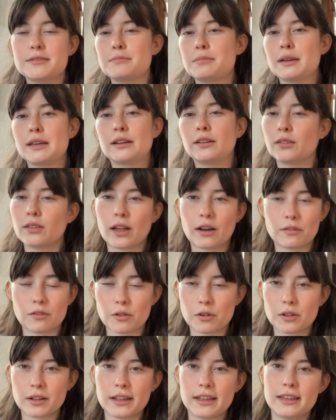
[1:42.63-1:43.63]
big
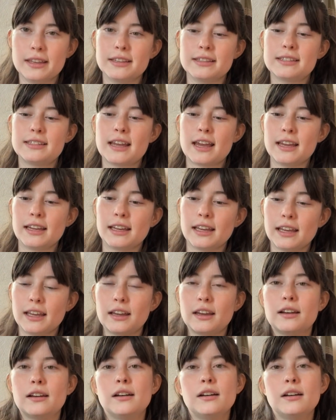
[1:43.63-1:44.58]
level is taking